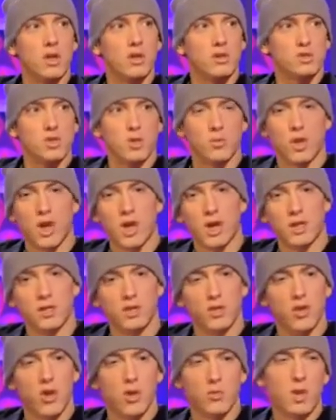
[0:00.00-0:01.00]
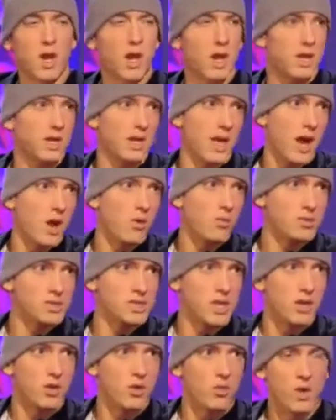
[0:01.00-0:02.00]
So I'm kind of, you know, I'm kind of in album
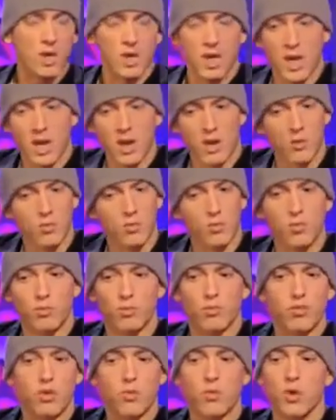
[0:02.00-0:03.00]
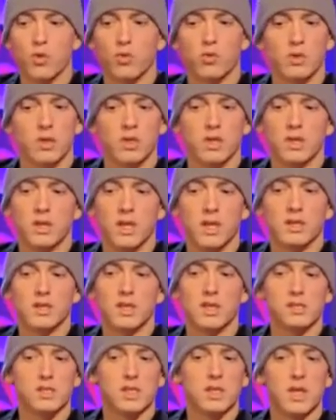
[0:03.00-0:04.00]
cycle right now, promoting and
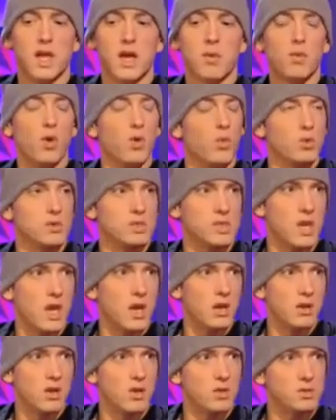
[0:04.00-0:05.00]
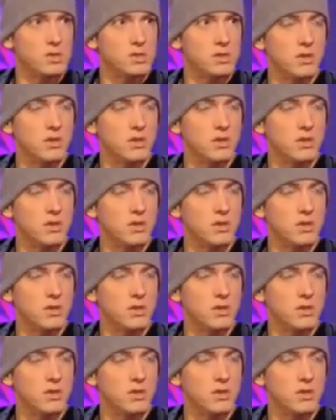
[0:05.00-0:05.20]
things like that, but we'll see how it goes.